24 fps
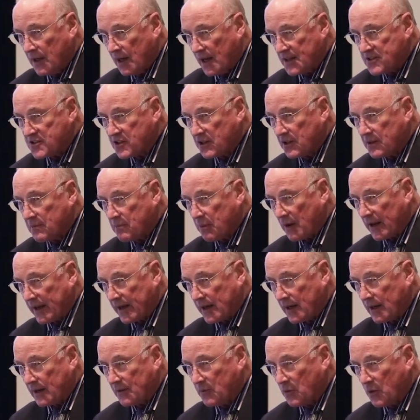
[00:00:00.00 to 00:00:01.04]
that's a good play
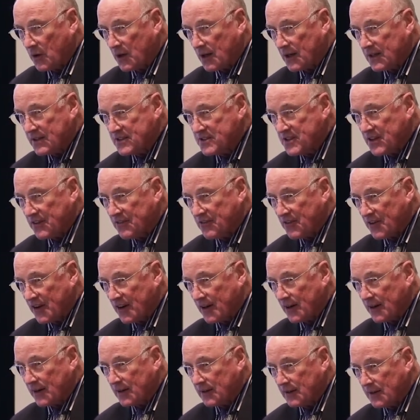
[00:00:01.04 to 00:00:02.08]
on words. If
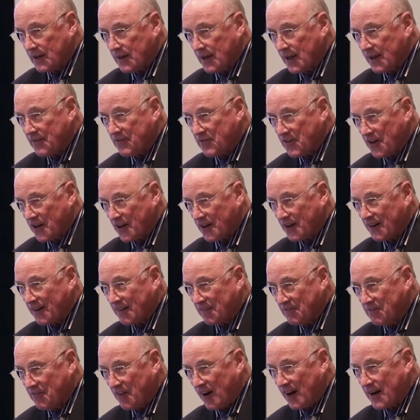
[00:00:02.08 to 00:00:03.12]
you're
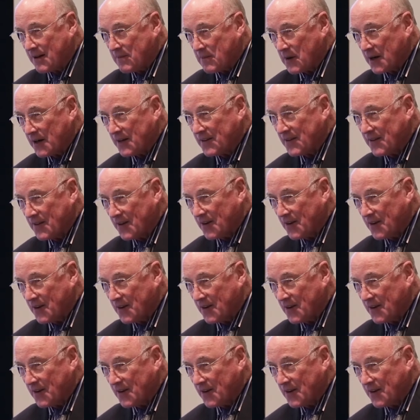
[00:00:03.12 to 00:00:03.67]
a farmer,